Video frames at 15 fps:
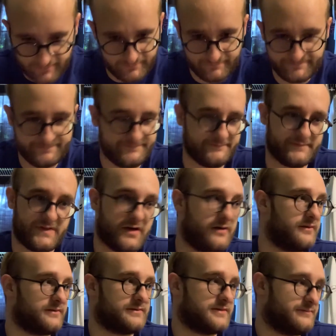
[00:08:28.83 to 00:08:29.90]

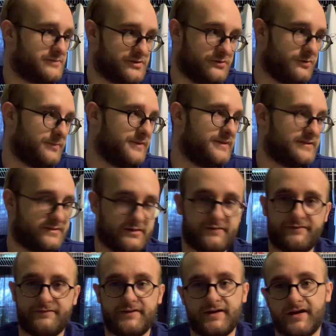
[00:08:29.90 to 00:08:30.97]
dunks. I'm sure there'll be
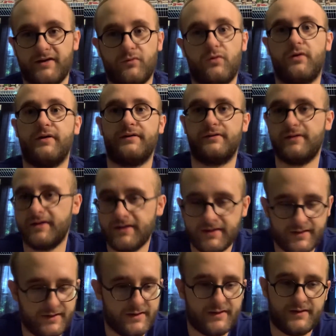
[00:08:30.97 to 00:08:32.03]
stuff that I won.
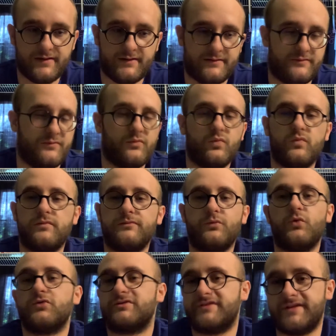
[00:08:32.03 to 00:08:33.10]

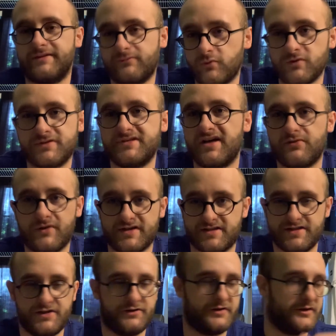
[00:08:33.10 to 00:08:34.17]
We'll see. We'll see how the rest of the
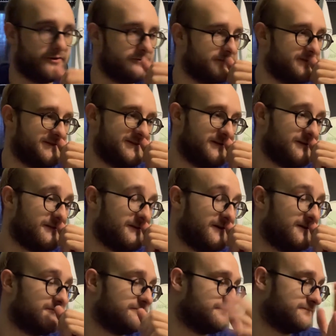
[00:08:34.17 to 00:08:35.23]
year goes. Until
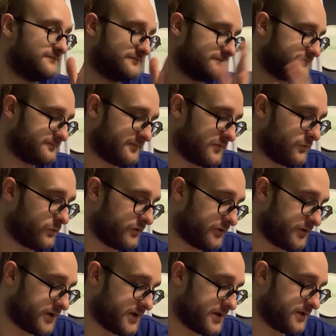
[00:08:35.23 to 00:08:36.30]
then,
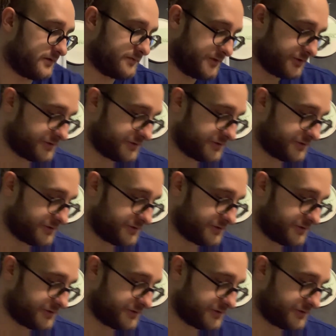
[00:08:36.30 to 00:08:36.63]
we're uh, you're